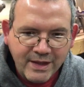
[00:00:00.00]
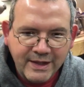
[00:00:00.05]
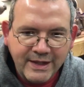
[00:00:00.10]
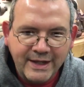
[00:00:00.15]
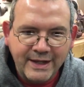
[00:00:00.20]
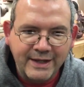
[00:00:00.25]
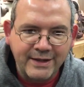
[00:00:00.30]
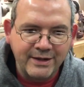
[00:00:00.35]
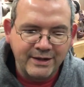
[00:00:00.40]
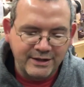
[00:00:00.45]

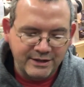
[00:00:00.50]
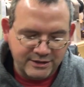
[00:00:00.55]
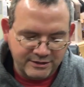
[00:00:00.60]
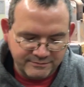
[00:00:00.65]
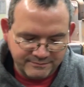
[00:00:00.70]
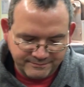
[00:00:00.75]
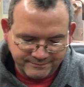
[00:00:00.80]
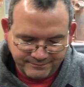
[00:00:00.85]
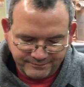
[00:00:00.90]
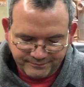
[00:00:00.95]
And uh,
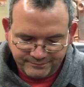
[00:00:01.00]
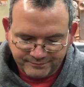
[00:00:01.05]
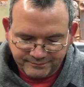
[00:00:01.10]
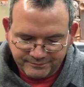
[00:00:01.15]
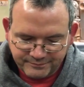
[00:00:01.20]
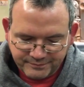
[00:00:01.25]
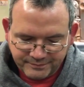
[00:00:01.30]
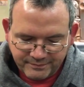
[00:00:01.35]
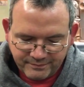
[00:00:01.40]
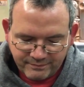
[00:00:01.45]

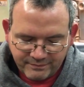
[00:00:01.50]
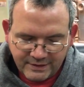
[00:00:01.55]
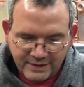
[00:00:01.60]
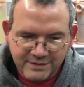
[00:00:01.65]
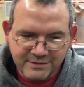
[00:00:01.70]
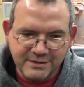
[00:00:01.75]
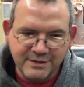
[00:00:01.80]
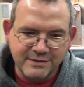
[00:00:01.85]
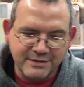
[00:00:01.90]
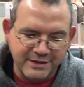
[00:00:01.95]

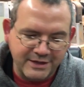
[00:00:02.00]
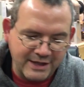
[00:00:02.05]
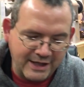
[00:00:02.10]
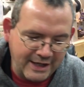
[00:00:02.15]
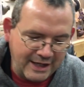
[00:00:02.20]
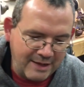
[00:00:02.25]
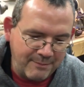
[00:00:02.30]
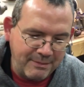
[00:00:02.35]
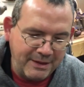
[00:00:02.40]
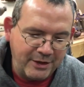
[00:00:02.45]
since then I
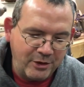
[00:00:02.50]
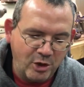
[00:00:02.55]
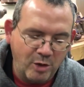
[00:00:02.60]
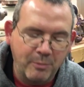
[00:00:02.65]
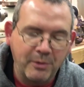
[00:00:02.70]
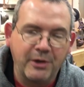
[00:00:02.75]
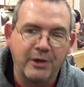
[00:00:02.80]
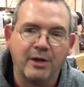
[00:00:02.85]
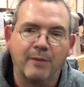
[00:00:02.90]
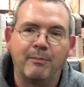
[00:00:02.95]
have been opening